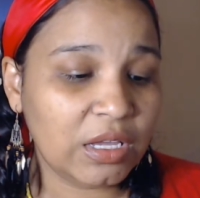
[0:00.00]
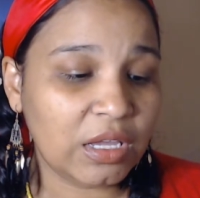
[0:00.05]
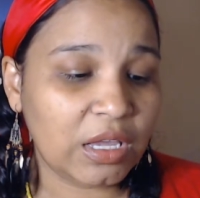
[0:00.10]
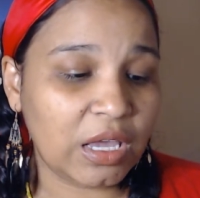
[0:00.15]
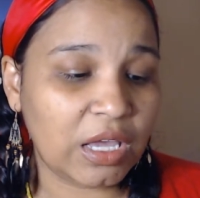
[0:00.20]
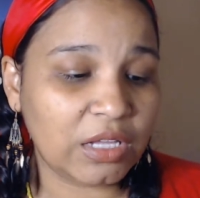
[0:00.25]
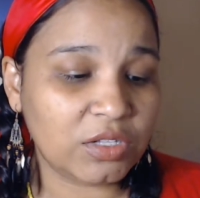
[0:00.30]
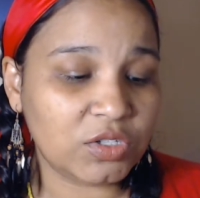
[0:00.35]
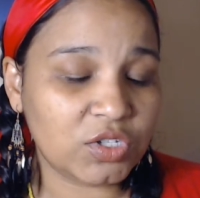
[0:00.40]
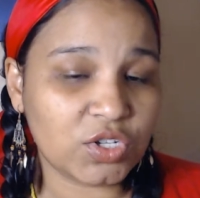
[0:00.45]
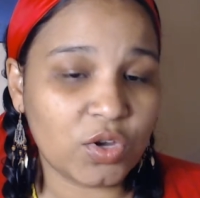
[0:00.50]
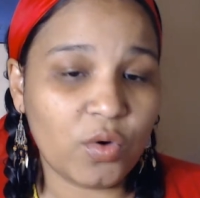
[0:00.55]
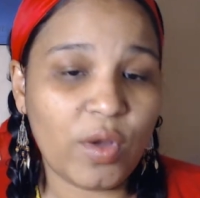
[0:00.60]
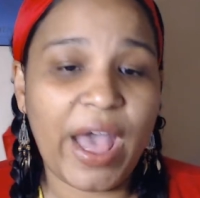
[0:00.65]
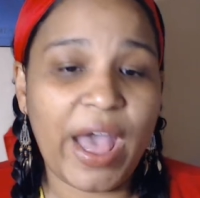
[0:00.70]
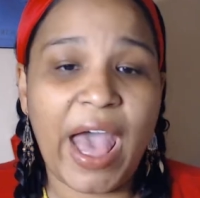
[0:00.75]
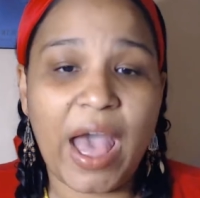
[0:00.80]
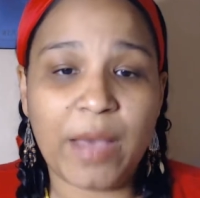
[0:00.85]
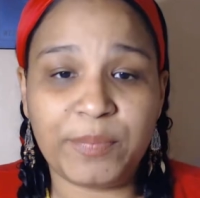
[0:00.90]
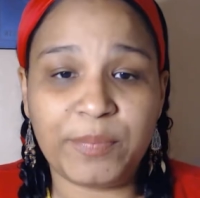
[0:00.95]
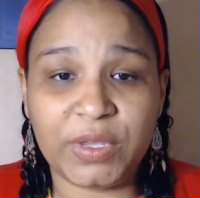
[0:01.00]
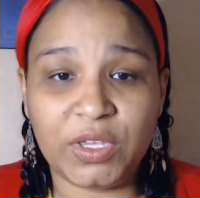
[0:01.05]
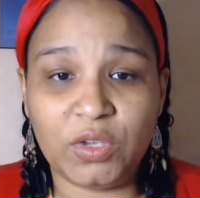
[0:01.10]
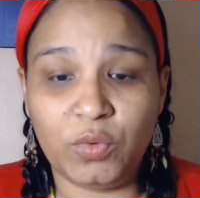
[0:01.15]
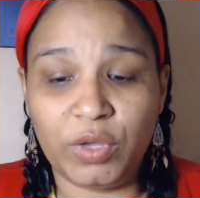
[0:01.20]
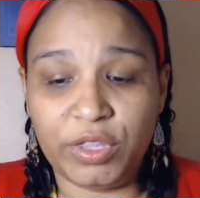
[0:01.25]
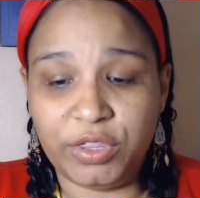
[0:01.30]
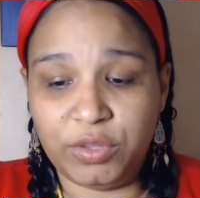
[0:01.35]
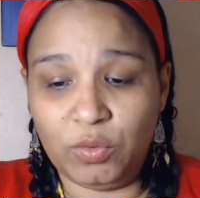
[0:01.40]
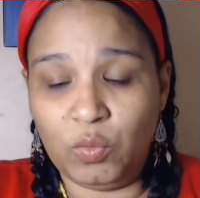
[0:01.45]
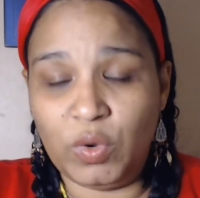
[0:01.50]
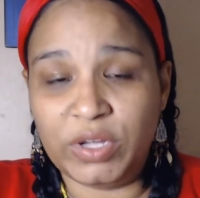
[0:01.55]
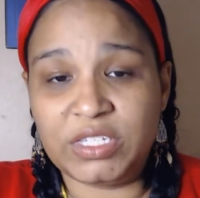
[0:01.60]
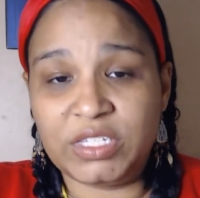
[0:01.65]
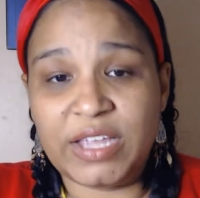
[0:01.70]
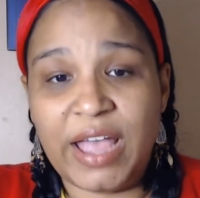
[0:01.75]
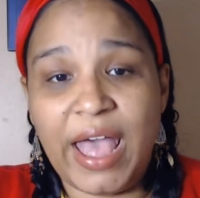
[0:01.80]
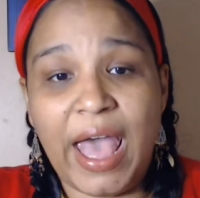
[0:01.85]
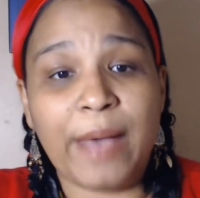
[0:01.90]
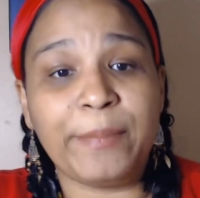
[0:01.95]
and so happy with what's
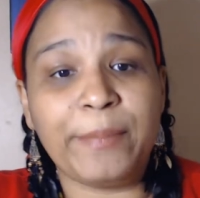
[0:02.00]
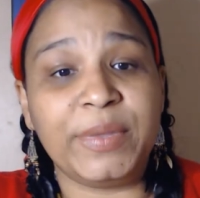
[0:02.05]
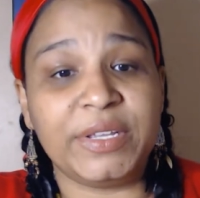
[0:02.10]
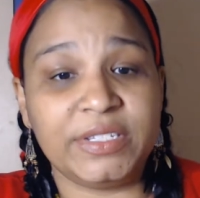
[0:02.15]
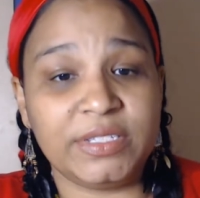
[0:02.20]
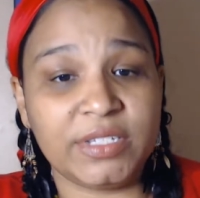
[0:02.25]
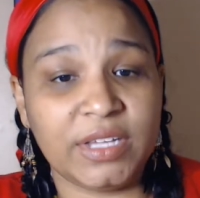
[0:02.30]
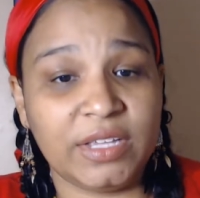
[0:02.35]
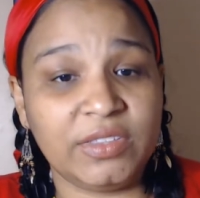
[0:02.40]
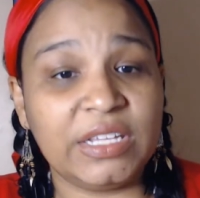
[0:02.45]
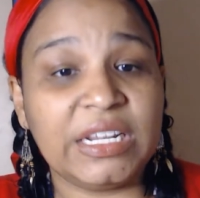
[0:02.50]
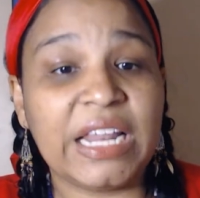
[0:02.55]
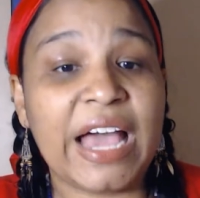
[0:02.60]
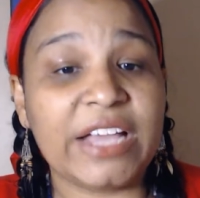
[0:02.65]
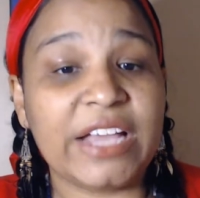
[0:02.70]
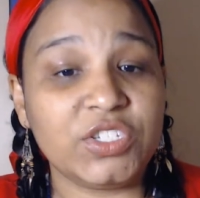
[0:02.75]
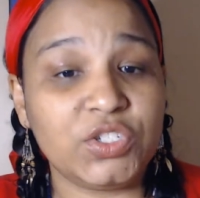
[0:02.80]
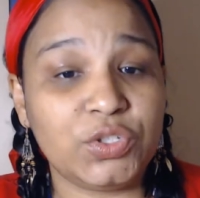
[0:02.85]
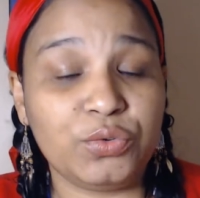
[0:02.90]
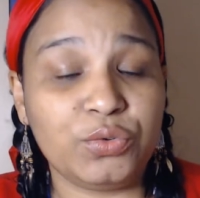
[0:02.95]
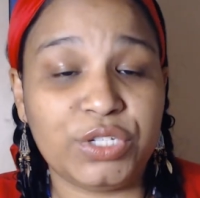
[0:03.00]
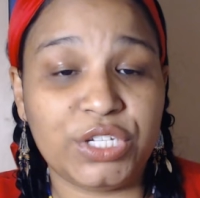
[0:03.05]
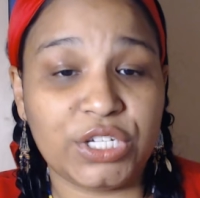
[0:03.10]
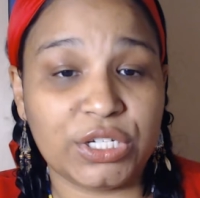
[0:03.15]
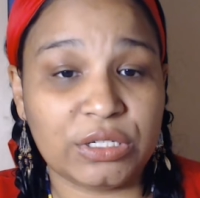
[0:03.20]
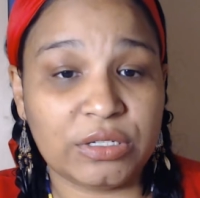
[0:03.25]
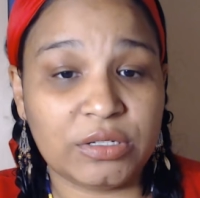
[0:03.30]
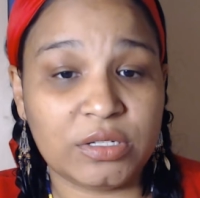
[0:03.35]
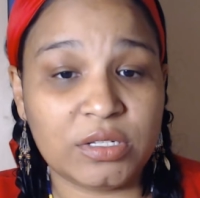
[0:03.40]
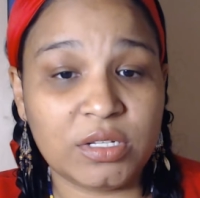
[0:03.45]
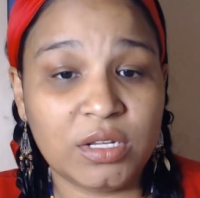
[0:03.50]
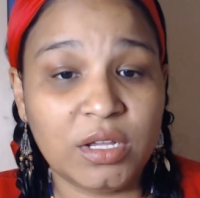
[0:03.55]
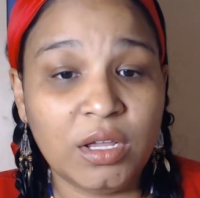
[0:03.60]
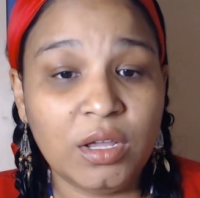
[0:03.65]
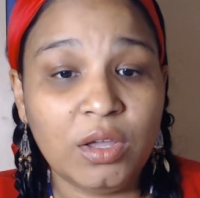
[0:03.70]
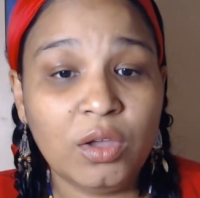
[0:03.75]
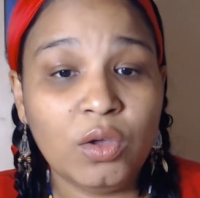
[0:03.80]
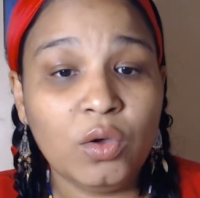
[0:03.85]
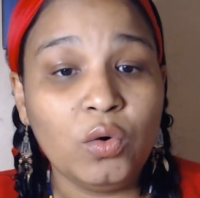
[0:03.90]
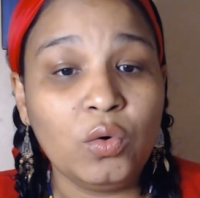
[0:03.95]
happened in the last two years
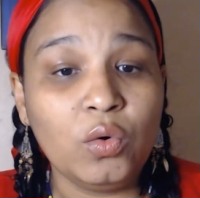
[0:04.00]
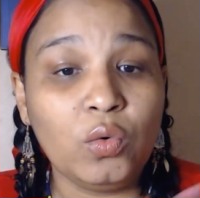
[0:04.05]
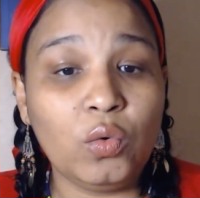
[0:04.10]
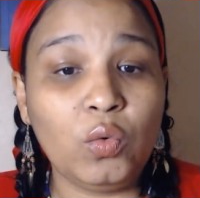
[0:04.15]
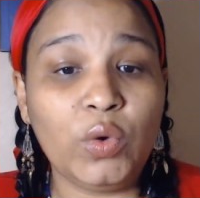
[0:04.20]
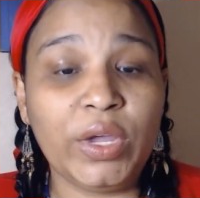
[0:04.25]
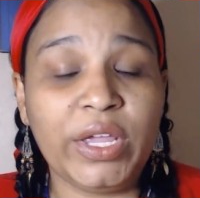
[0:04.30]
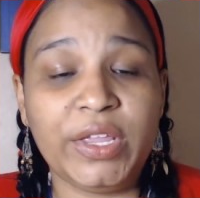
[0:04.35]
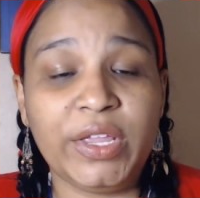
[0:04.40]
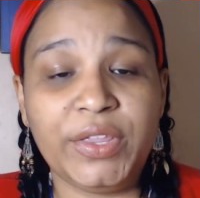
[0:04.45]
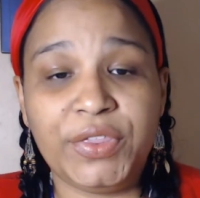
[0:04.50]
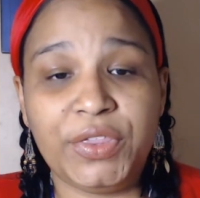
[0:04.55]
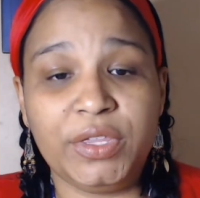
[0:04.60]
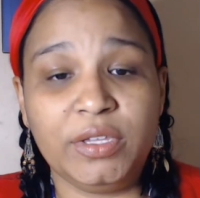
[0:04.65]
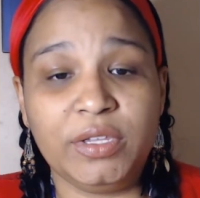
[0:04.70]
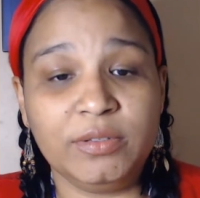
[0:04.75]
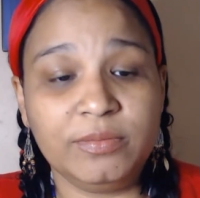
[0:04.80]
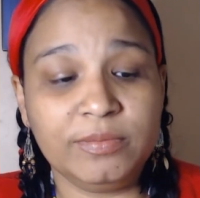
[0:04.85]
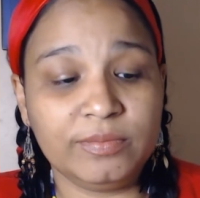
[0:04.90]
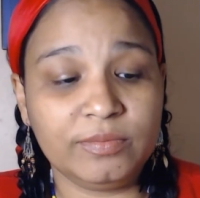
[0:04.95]
with